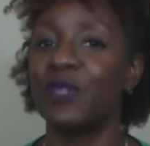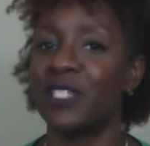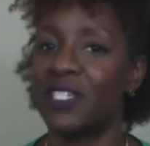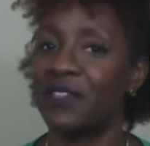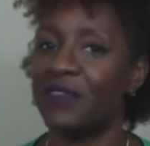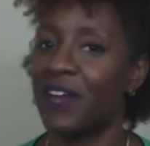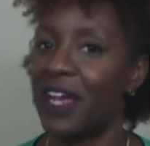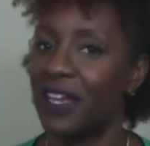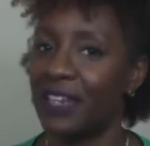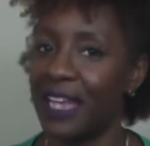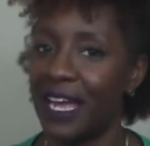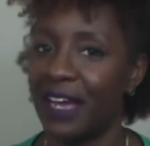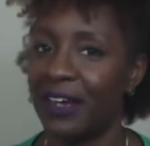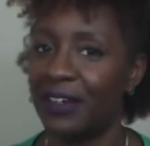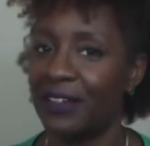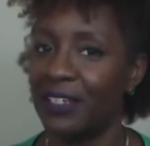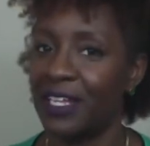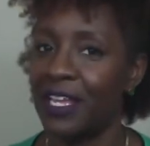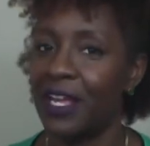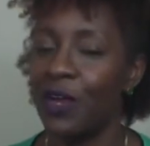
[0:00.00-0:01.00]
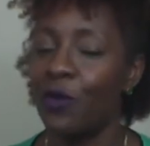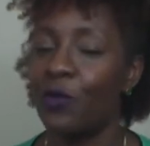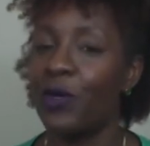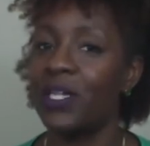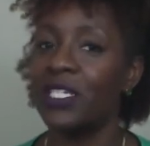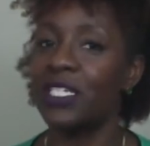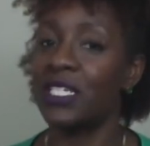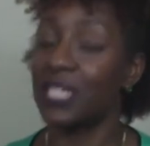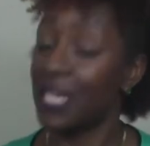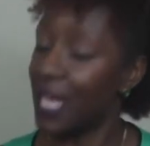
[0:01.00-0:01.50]
she found out,
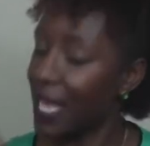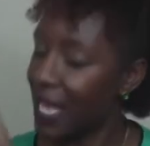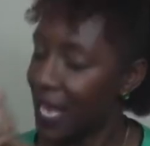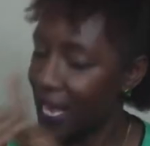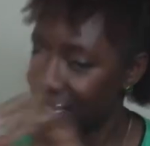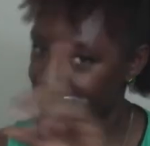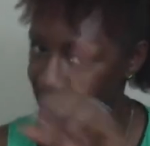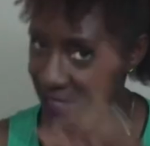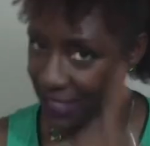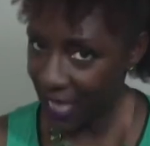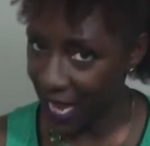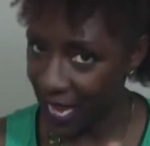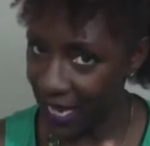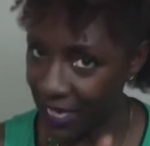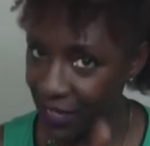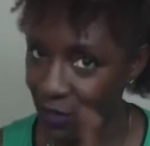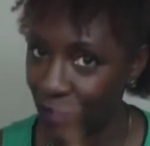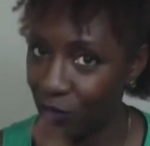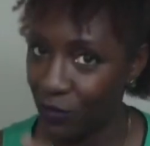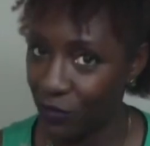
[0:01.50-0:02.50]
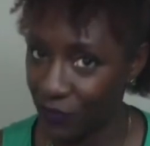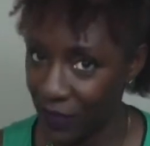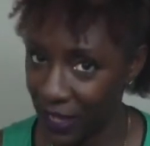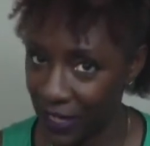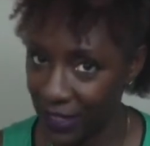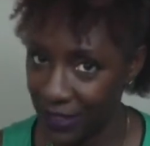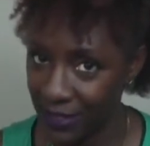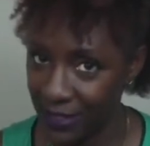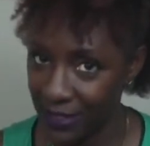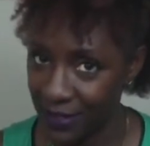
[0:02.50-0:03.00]
which, as a side note,
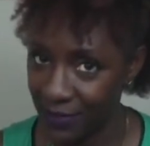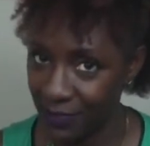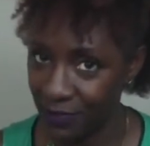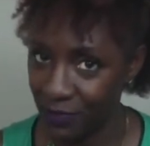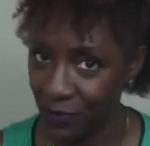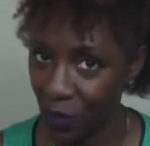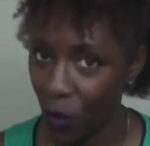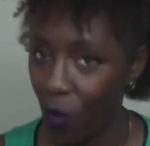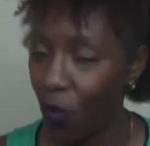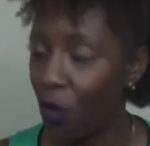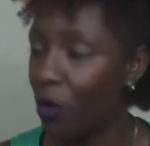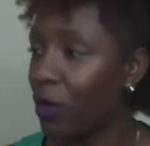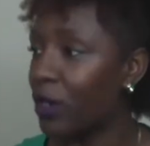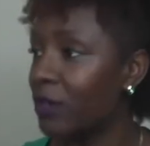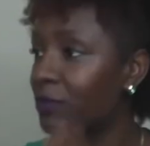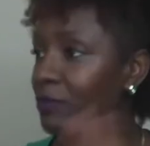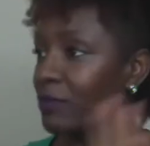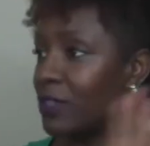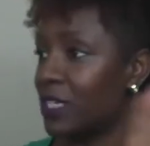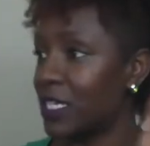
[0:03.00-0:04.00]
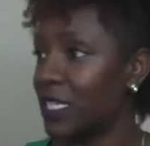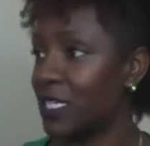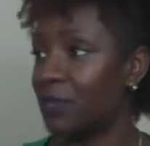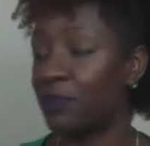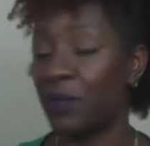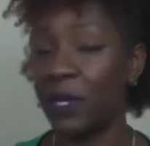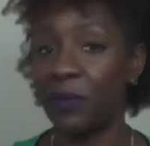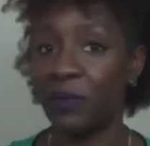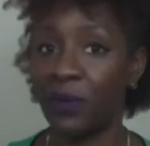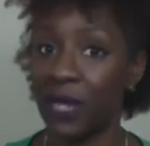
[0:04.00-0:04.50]
fellas, or just
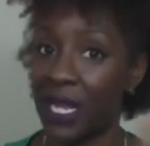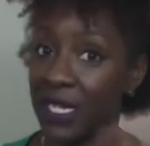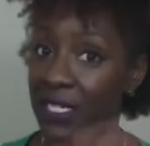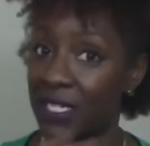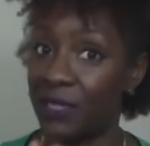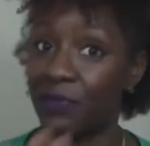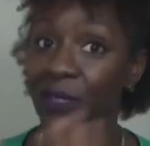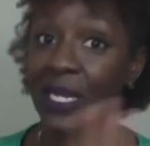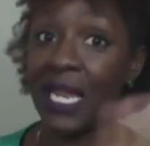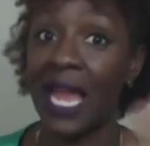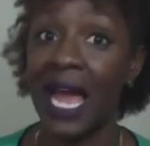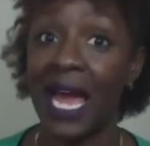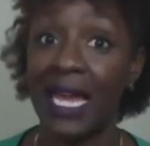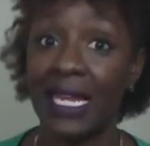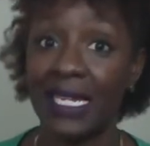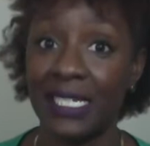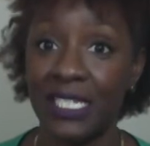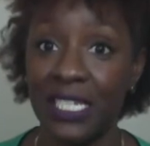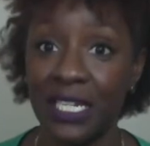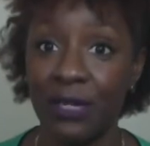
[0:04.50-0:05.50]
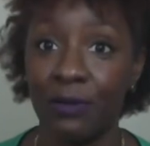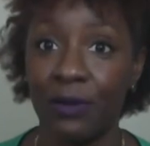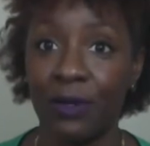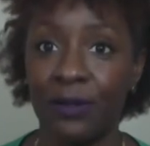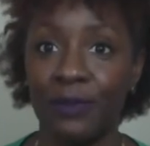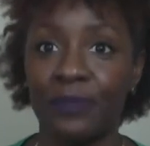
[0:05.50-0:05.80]
people that just be lying in general,